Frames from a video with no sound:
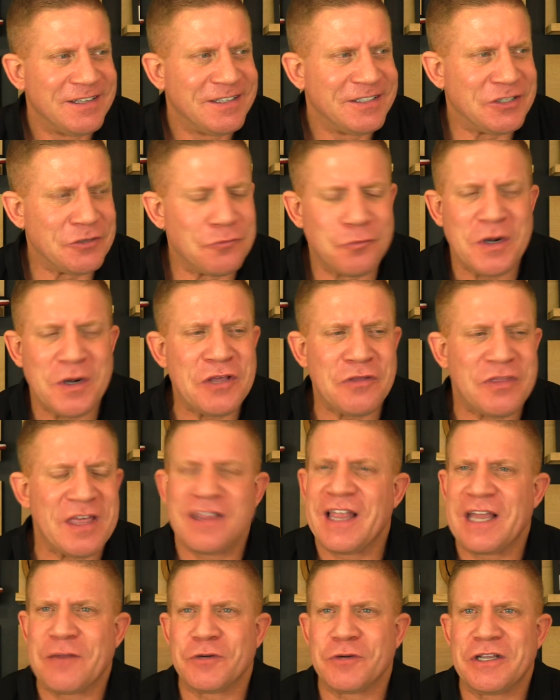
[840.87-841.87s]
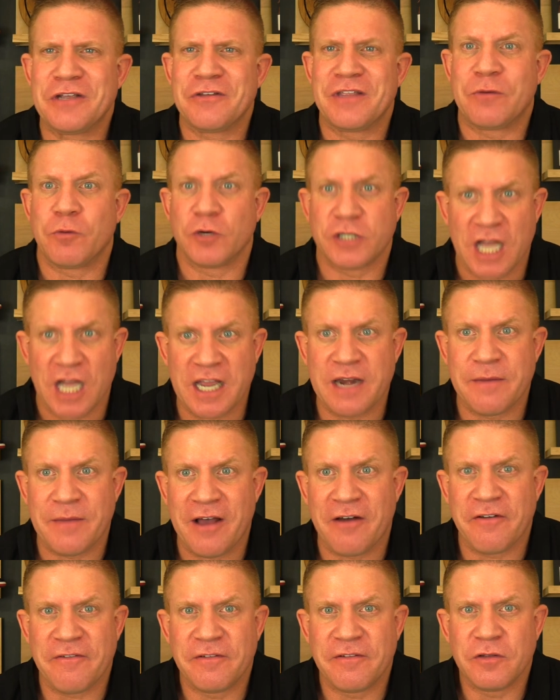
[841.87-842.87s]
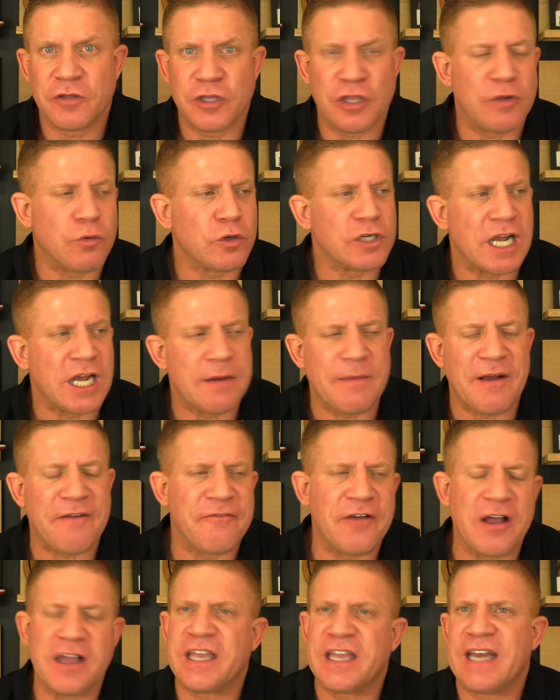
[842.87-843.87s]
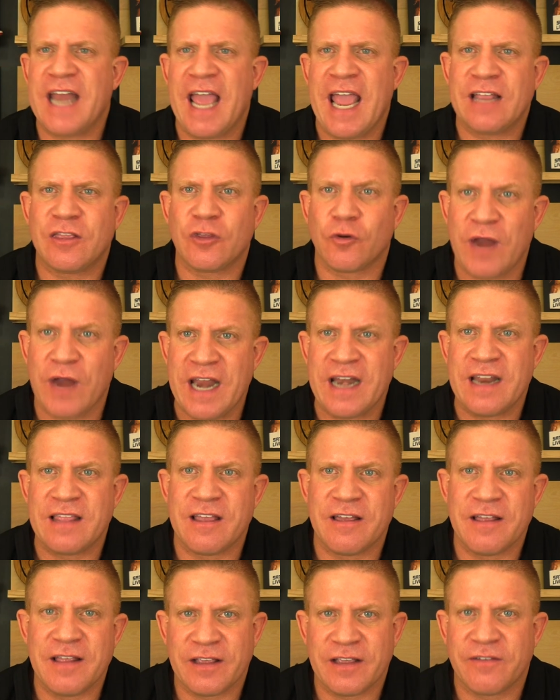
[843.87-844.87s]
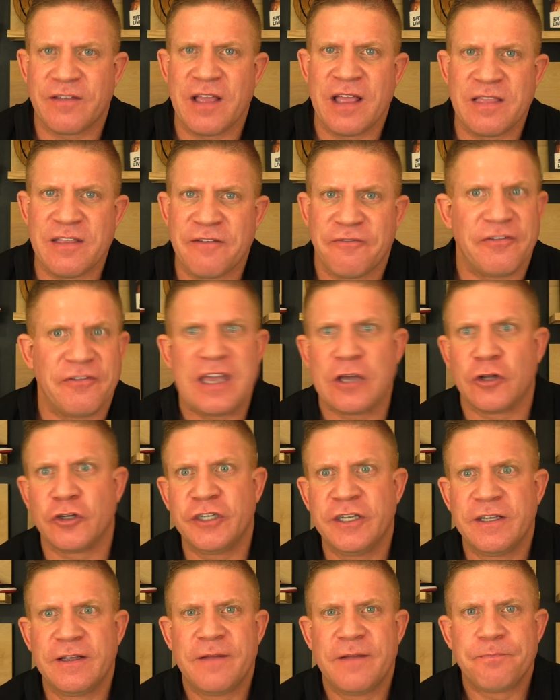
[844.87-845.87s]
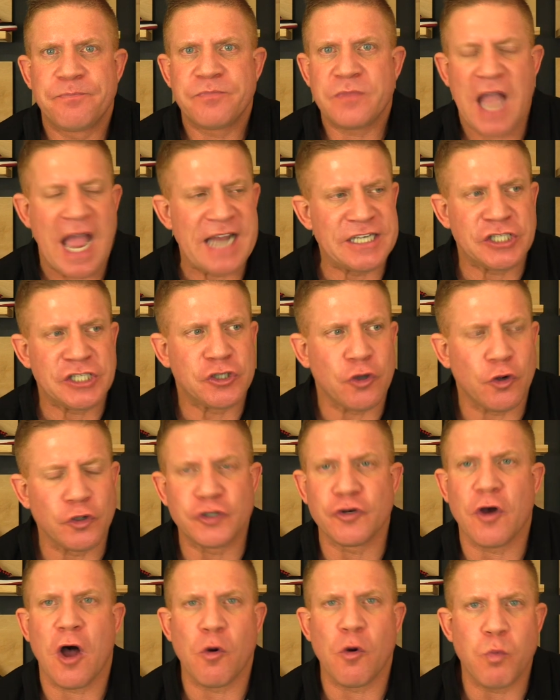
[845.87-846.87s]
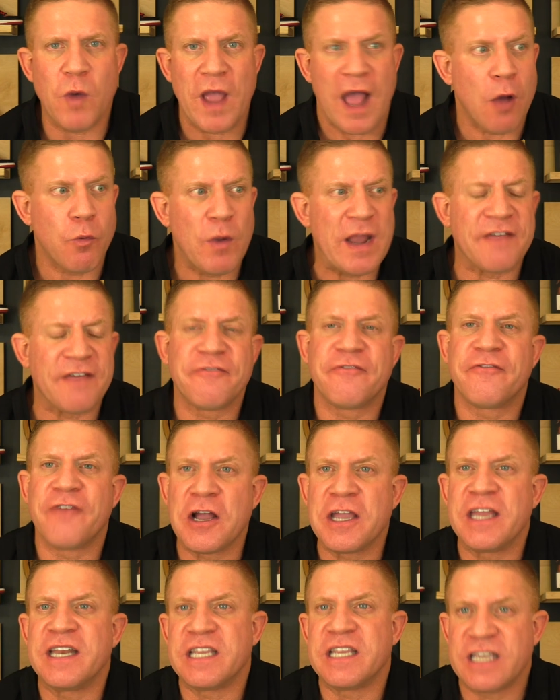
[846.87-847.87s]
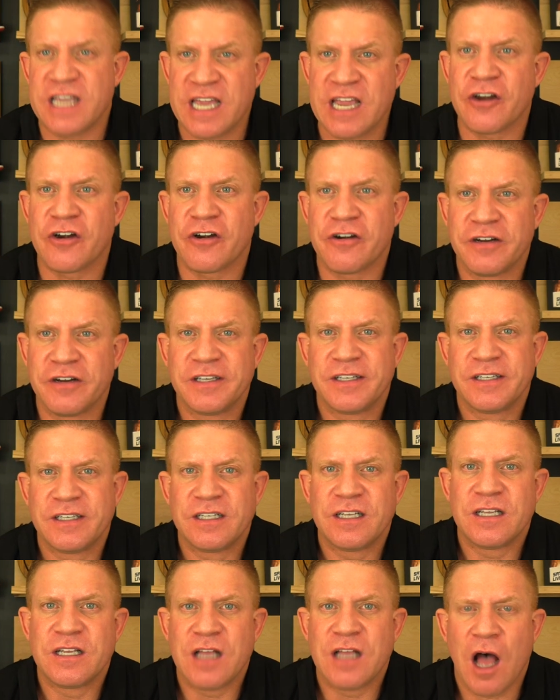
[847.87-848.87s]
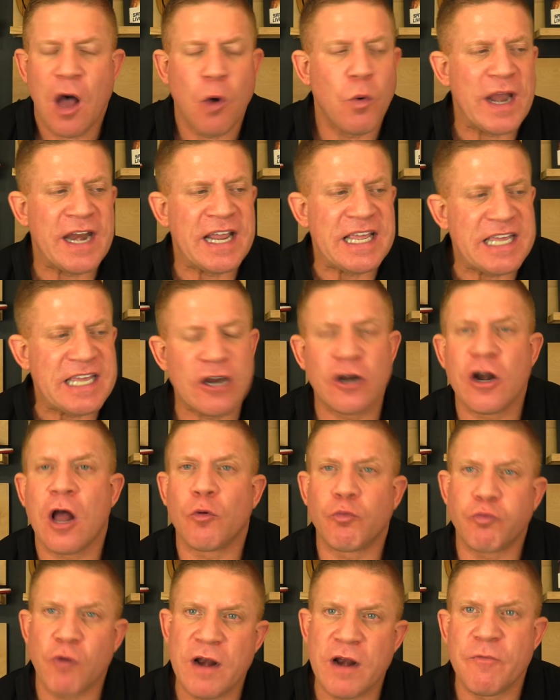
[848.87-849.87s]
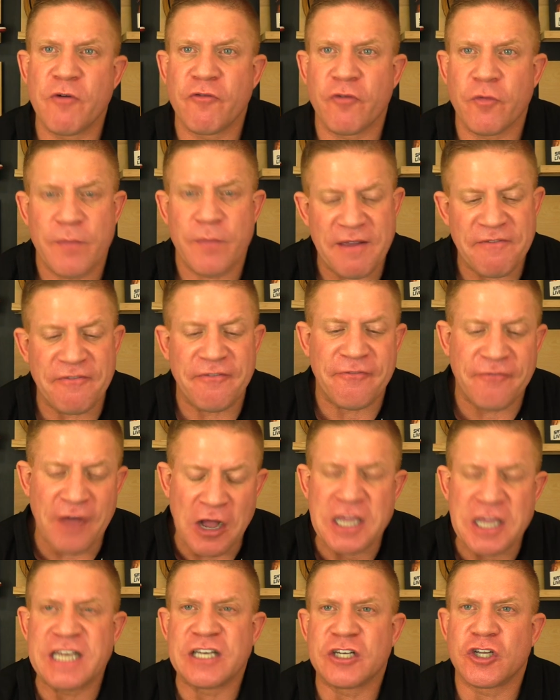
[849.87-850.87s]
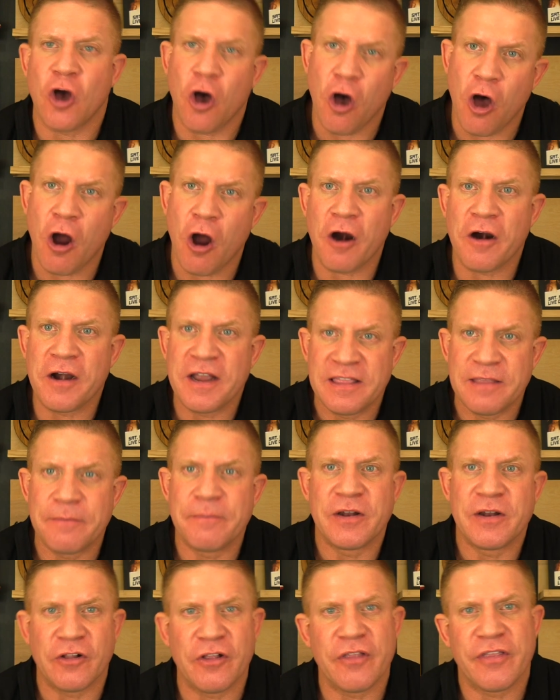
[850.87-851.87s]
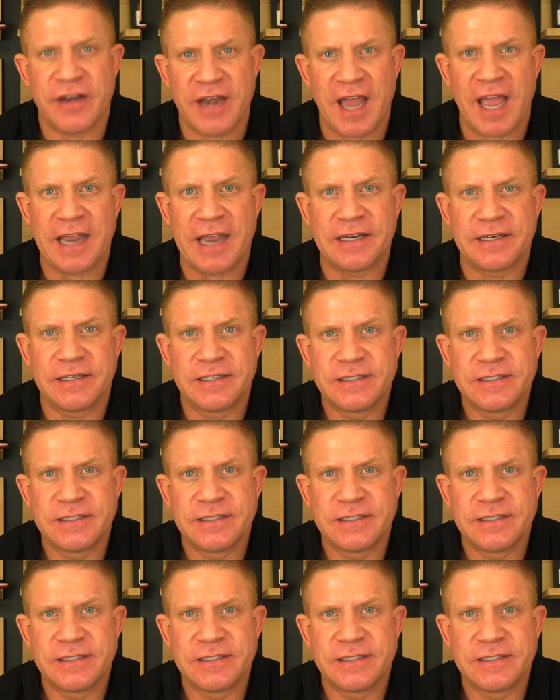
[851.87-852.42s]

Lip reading: Dude, what do you think? Like, what, you think we're talking about fucking eighth grade in the field? I just told you I'll wait a fucking year. I'll wait a year and I'll run him over in my fucking car in the middle of the night.